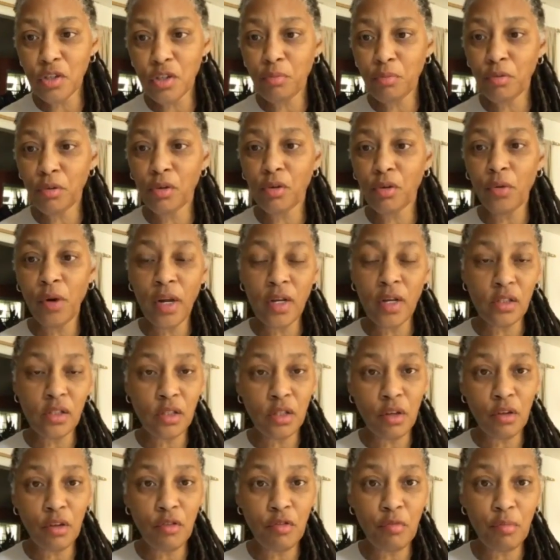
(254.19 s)

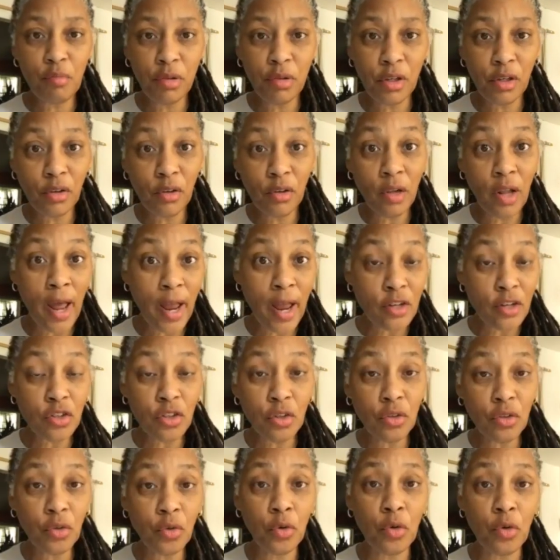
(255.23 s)
progressive political
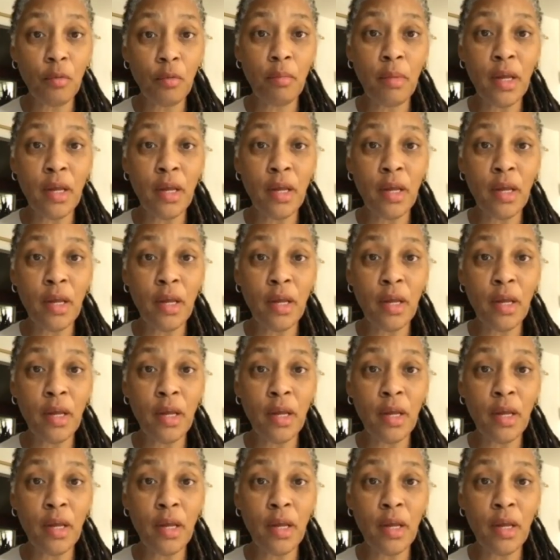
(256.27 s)
action group.